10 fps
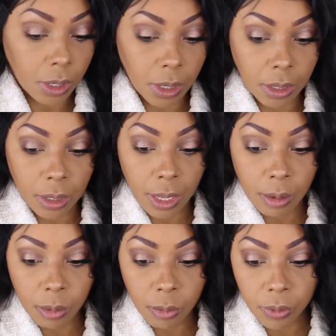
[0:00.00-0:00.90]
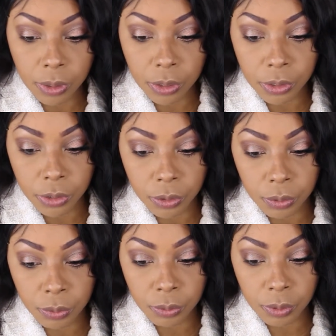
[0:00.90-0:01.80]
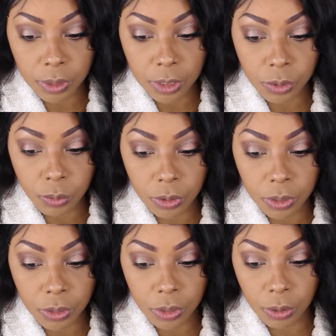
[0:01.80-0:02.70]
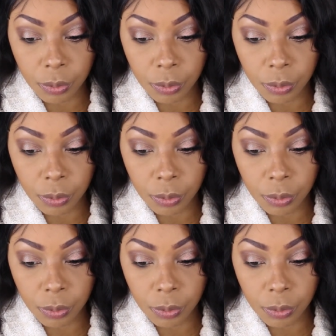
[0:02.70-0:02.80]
Okay, now what we're going to do is we're going to go